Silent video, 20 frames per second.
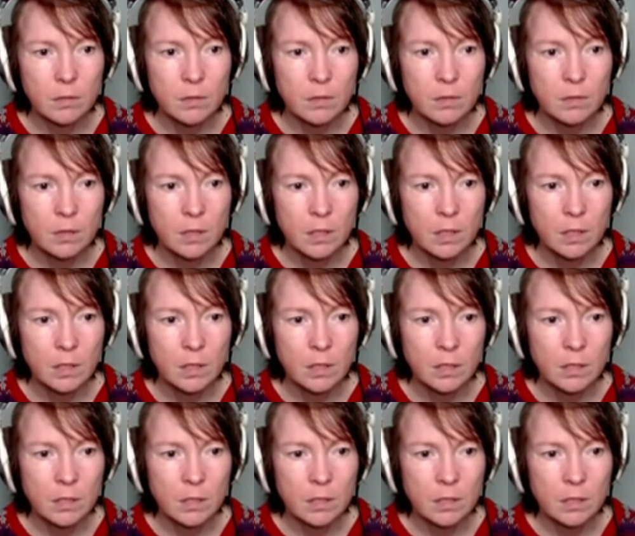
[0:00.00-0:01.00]

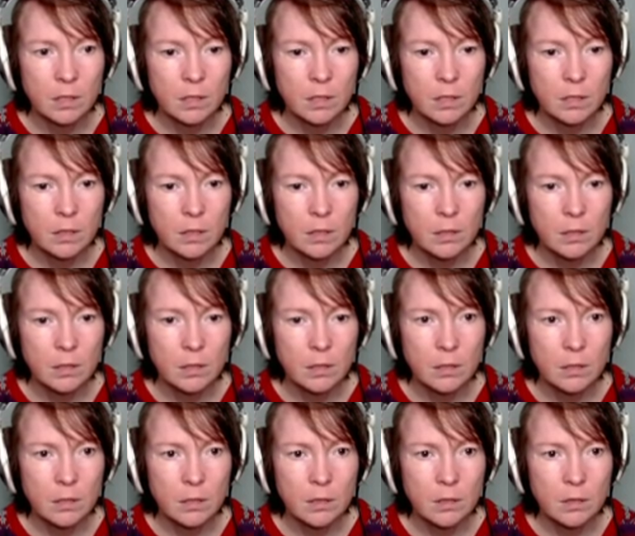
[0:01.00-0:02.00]

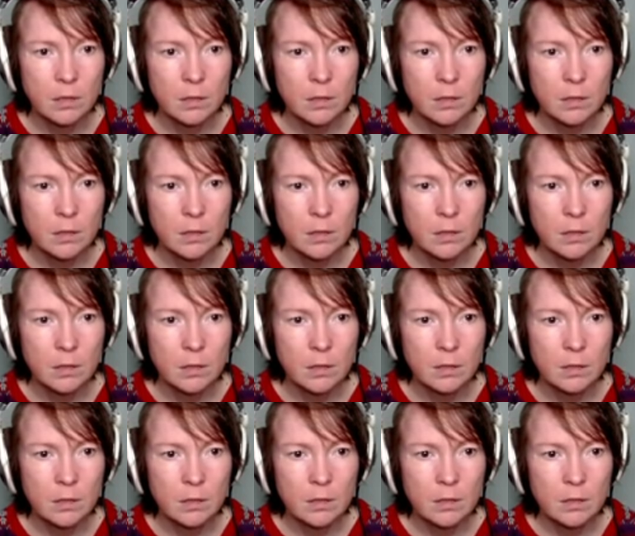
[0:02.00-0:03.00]

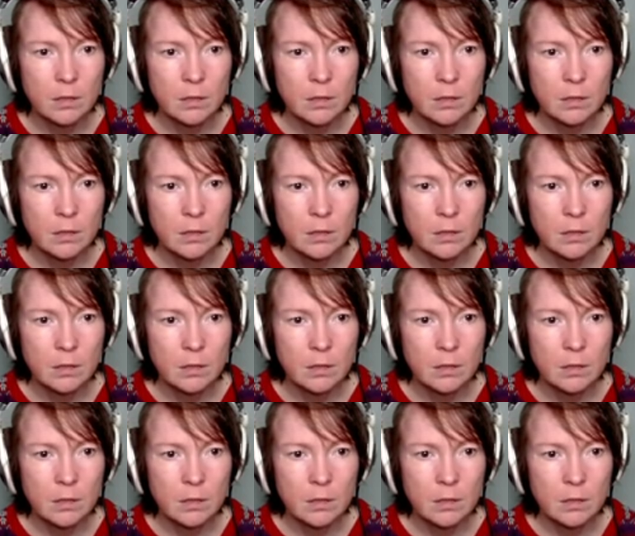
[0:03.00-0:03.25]
Nothing is said.